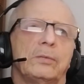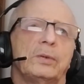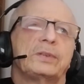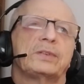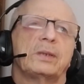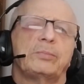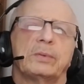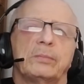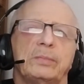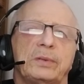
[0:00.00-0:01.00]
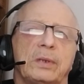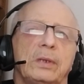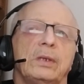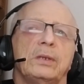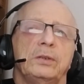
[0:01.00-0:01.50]
symptoms
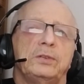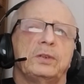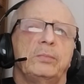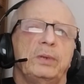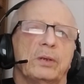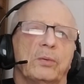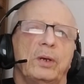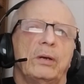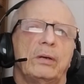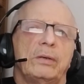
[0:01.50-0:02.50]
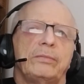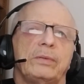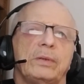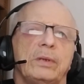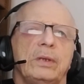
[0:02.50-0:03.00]
you should be aware of,
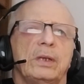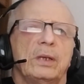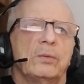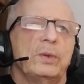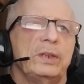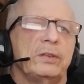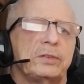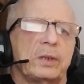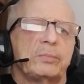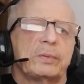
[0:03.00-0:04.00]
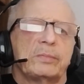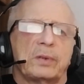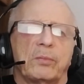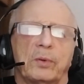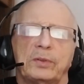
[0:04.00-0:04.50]
and when your symptoms
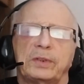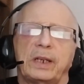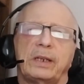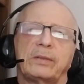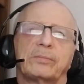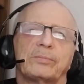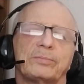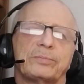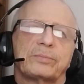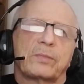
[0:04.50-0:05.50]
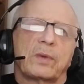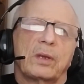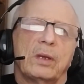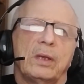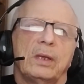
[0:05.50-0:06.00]
are worsening.
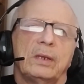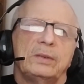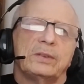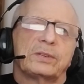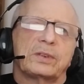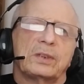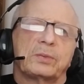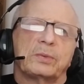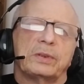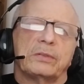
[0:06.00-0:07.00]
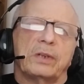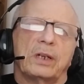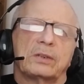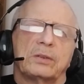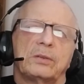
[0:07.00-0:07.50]
Discuss with your
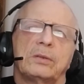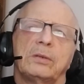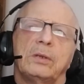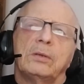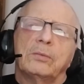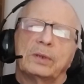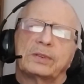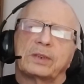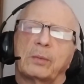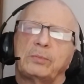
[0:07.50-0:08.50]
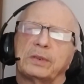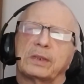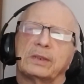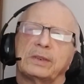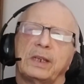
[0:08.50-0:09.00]
doctor what steps you
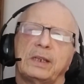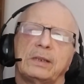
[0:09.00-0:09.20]
can take